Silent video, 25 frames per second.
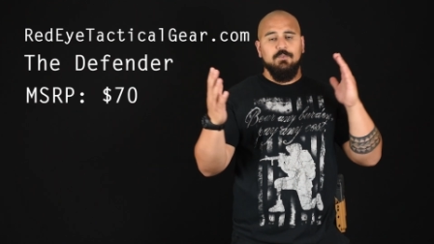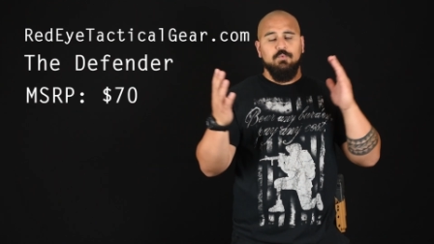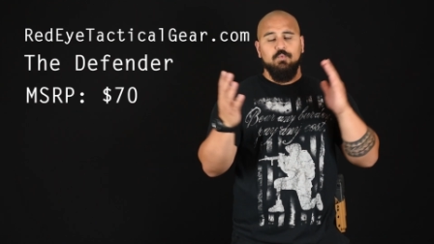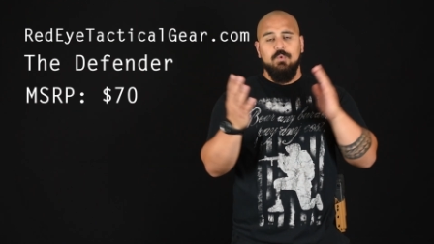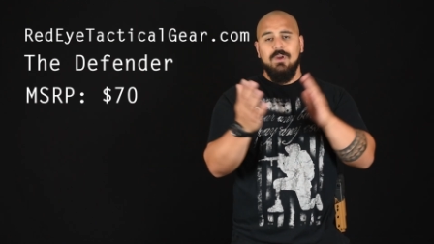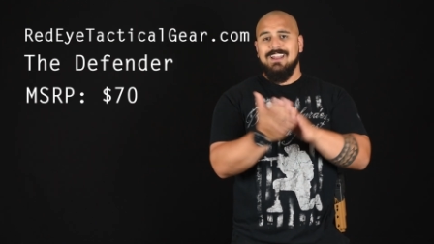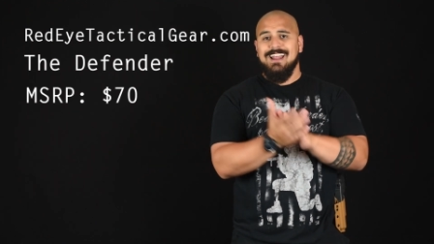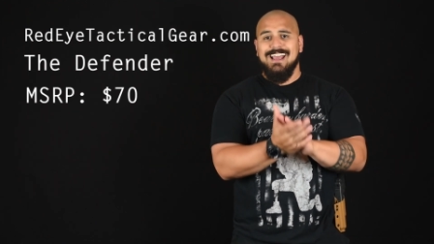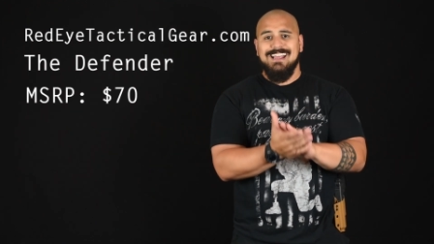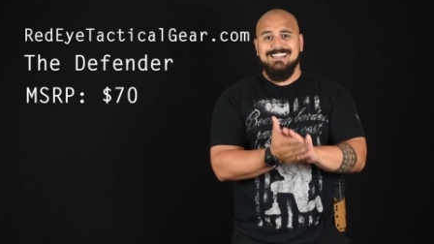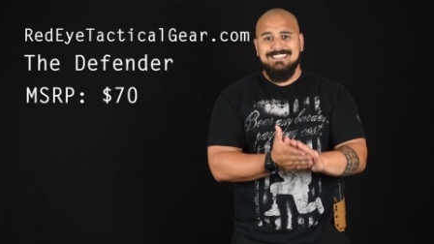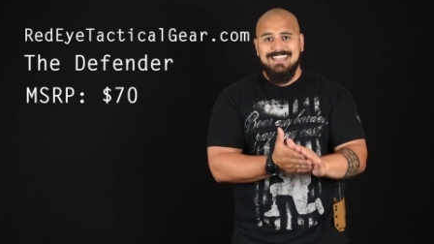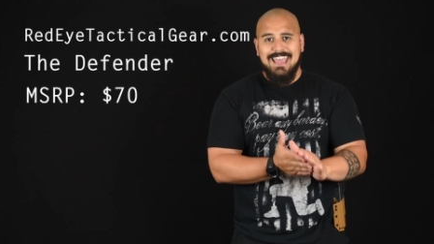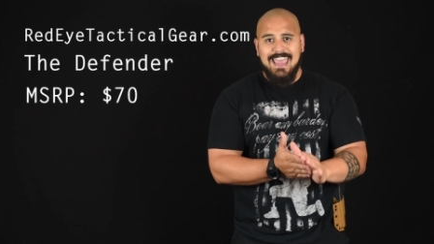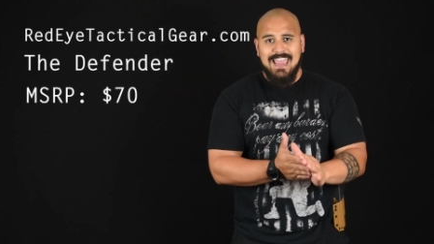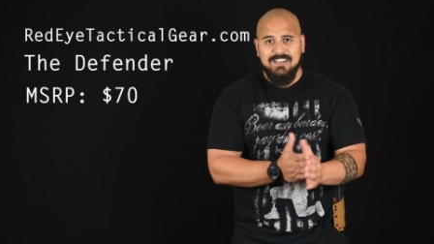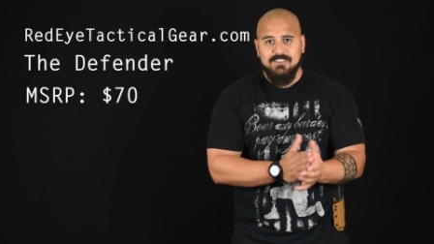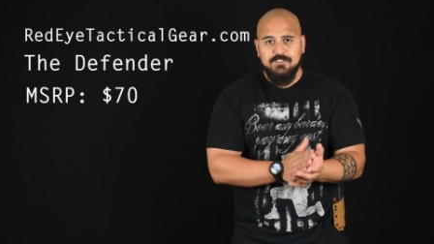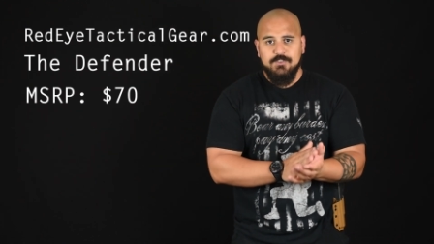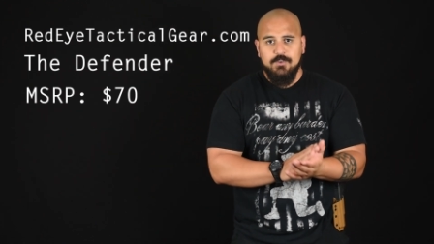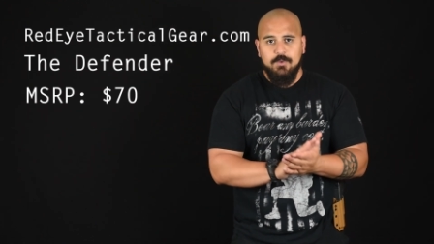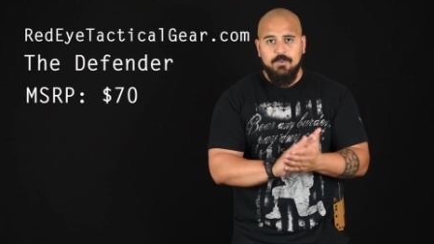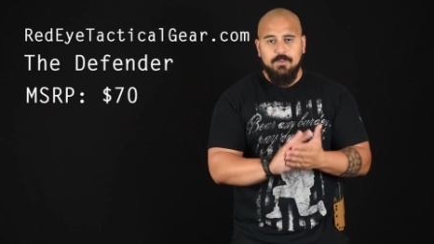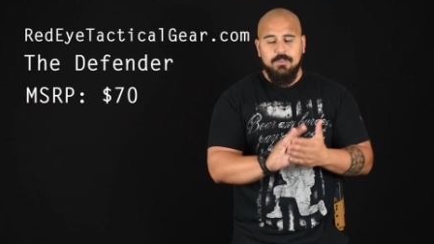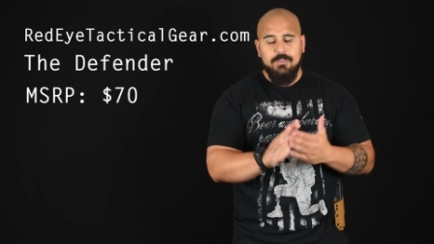RedEye
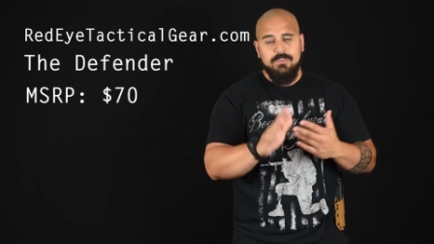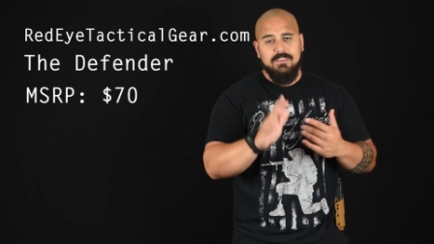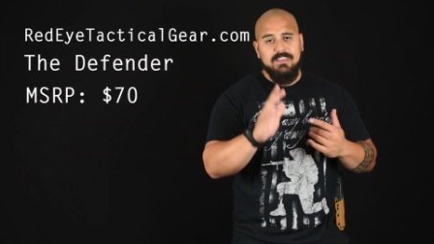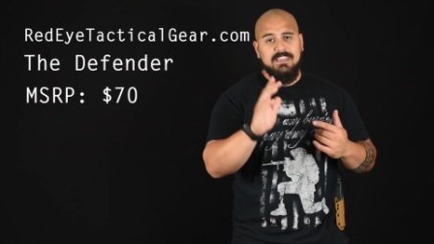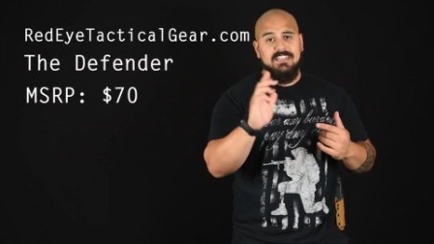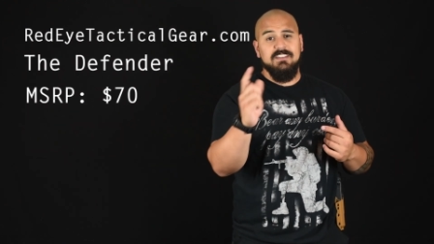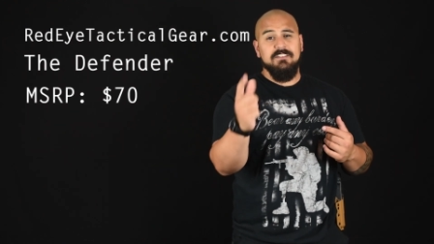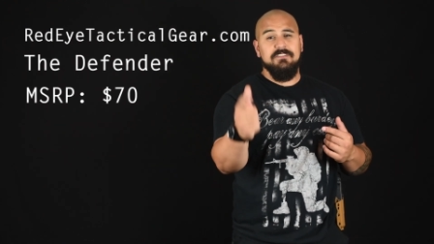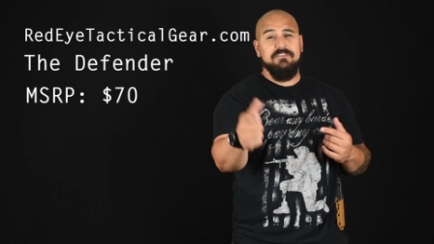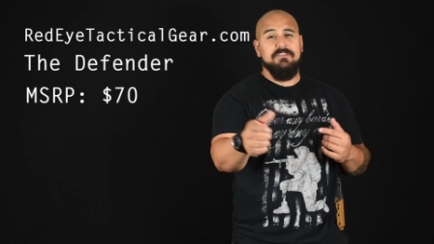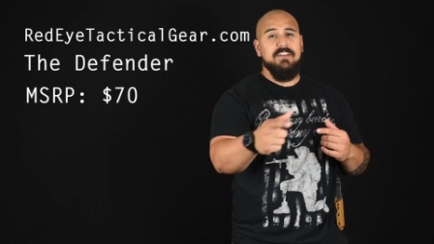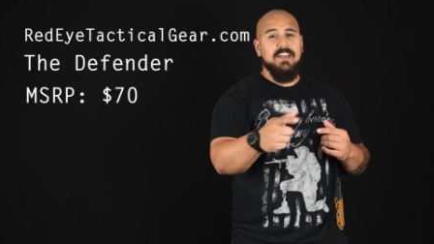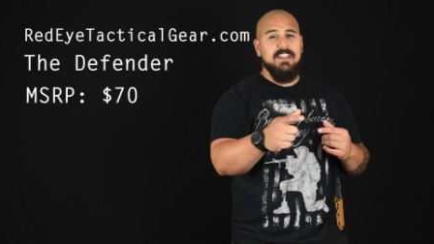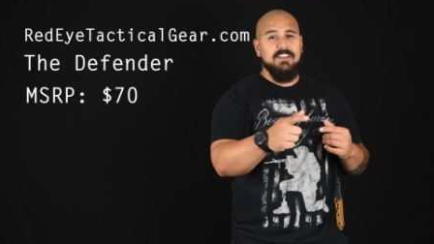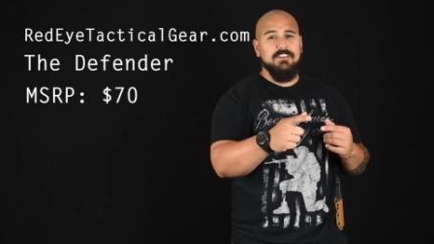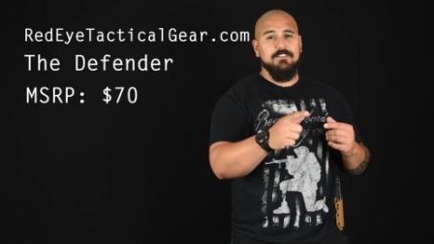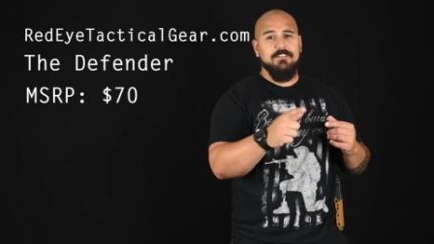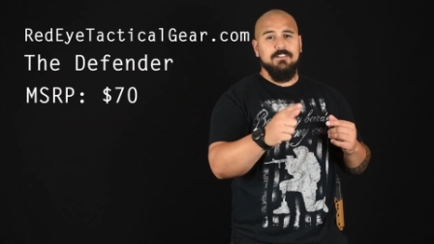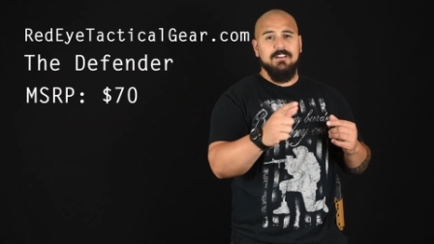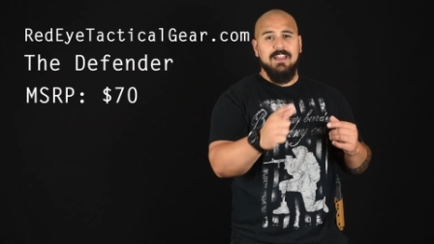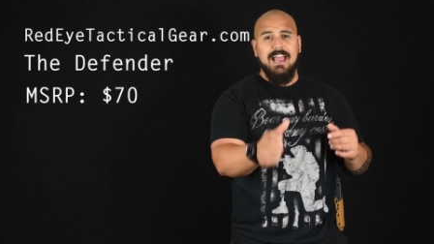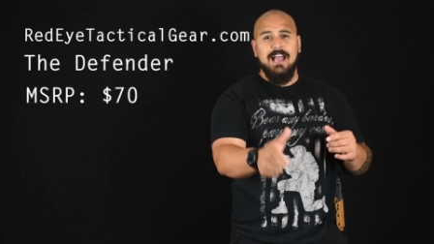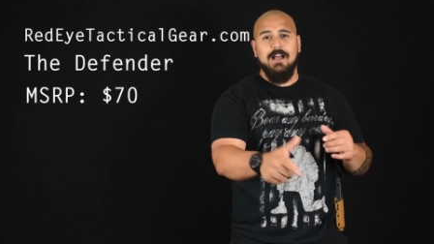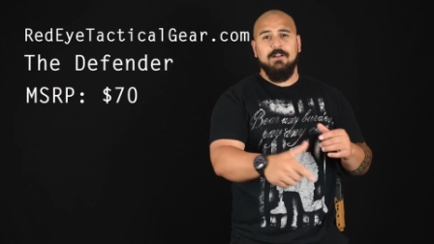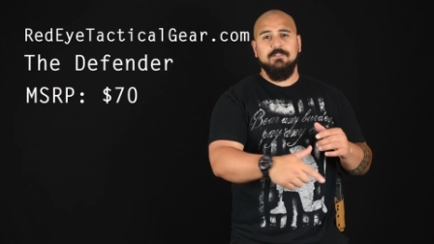Tactical, the
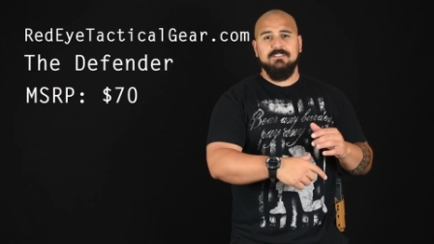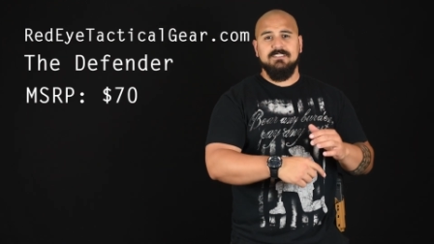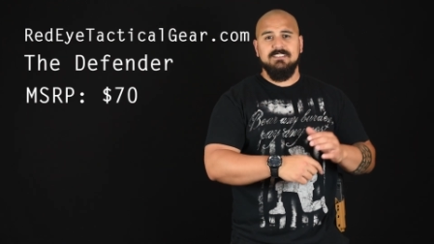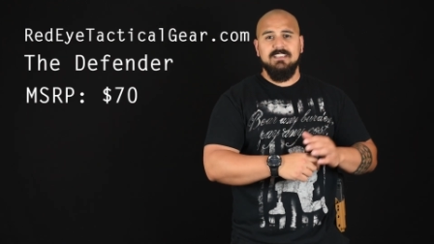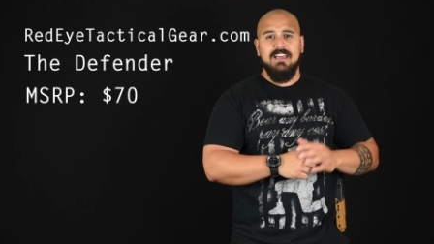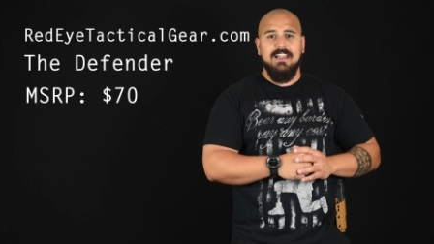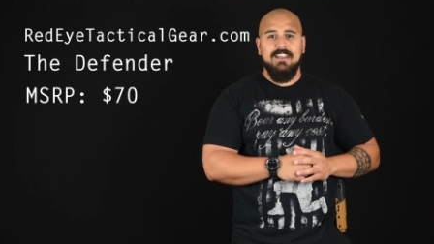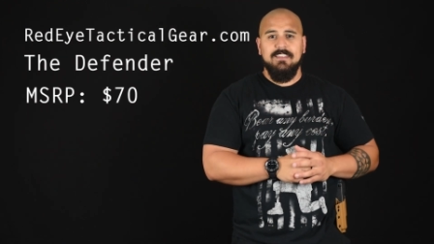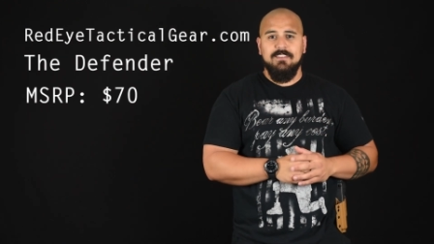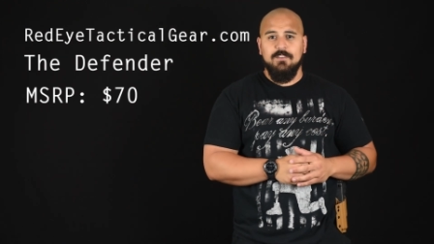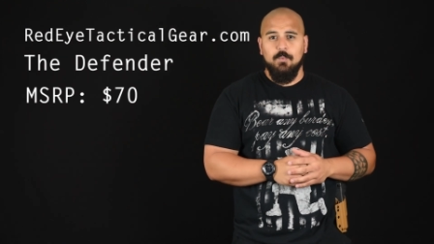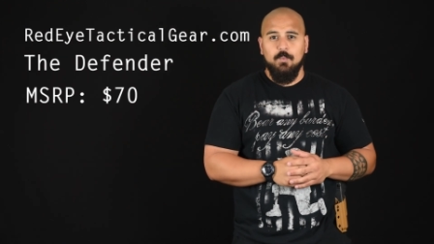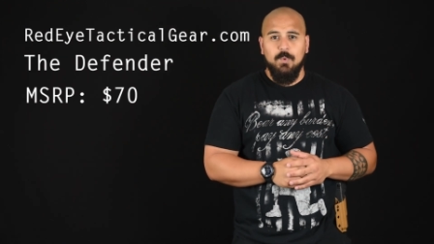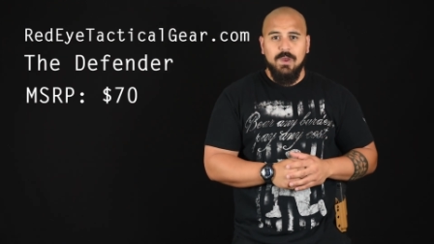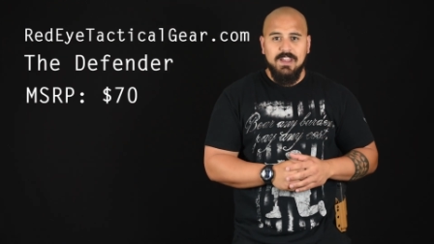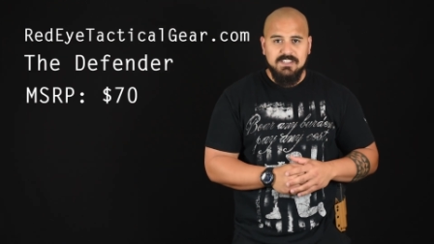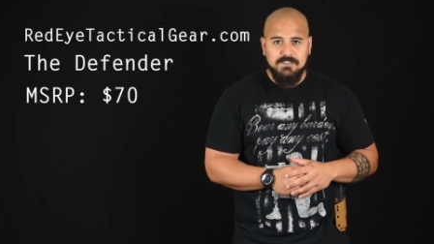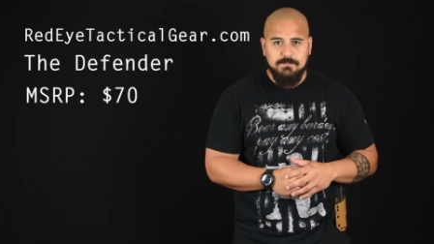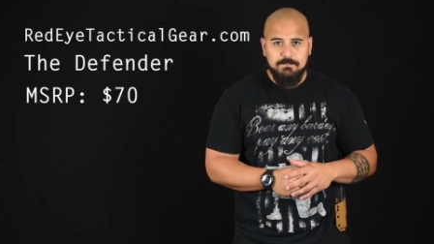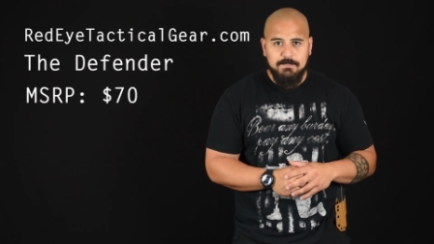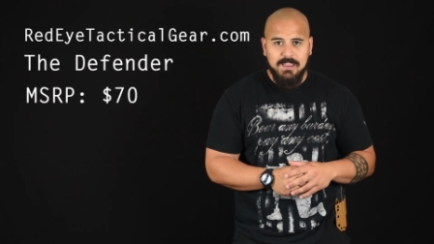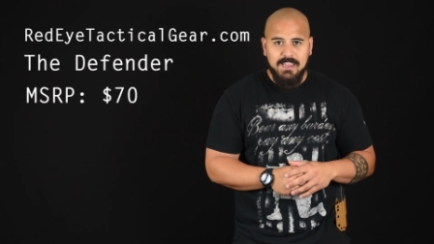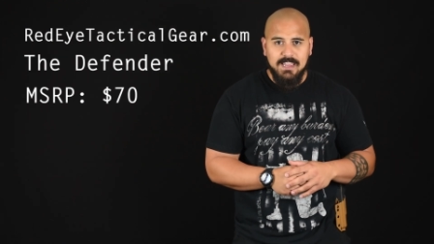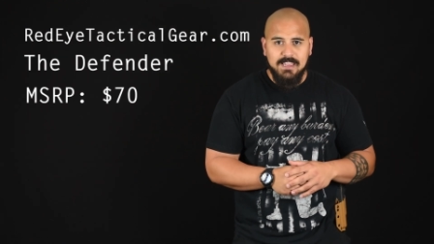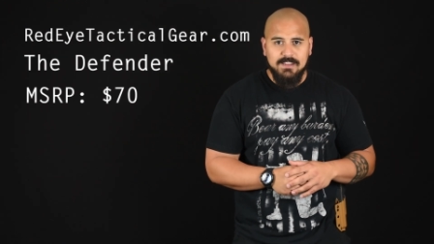Defender outside the
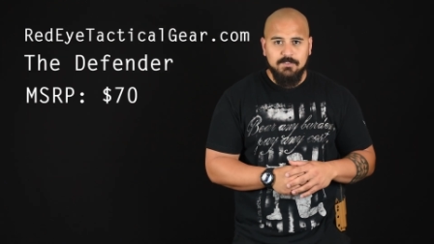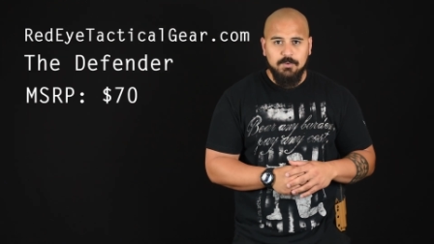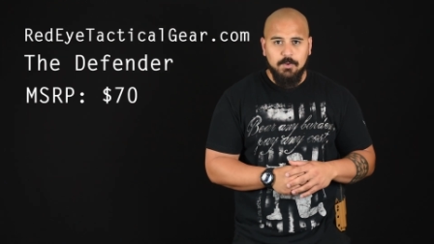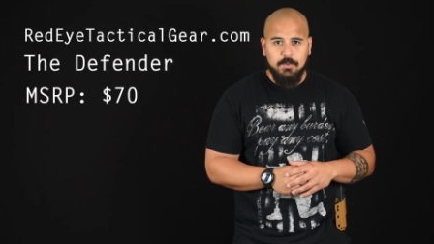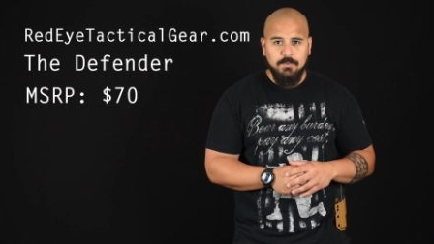waistband